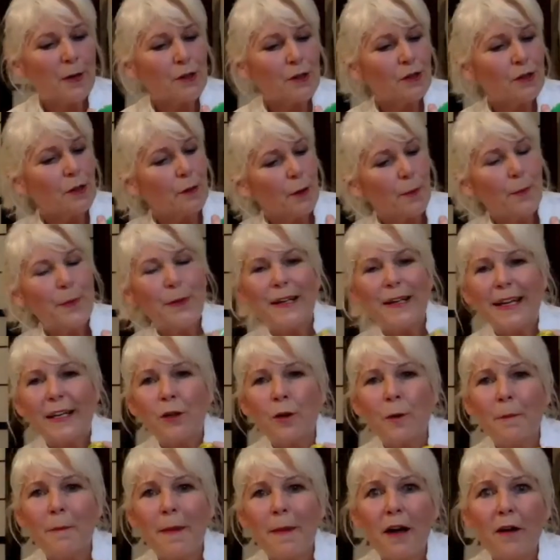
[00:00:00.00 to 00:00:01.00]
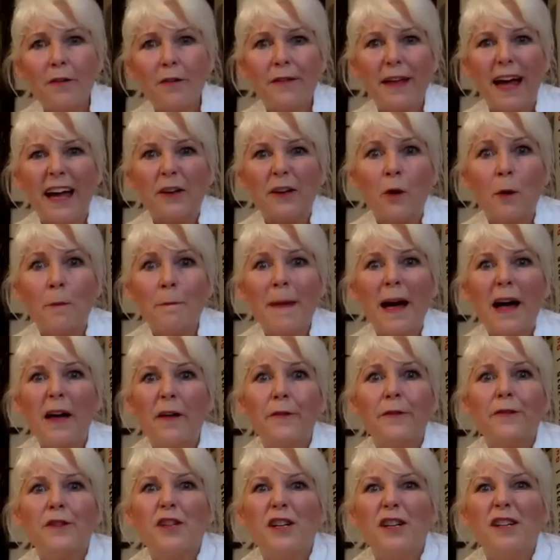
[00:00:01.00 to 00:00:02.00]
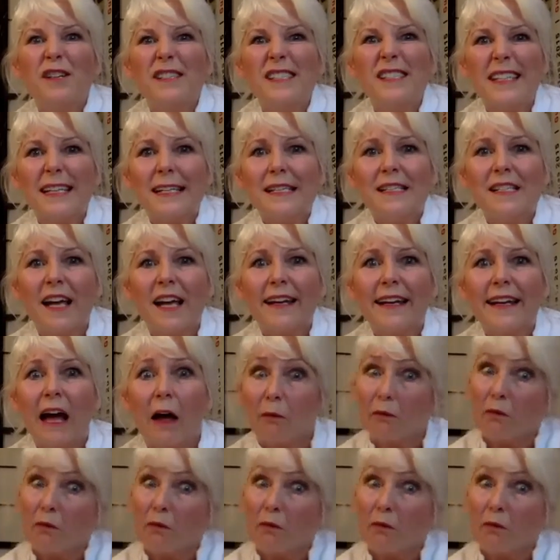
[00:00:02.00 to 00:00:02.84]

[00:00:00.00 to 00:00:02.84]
You put it in your mouth, and your mouth turns inside out.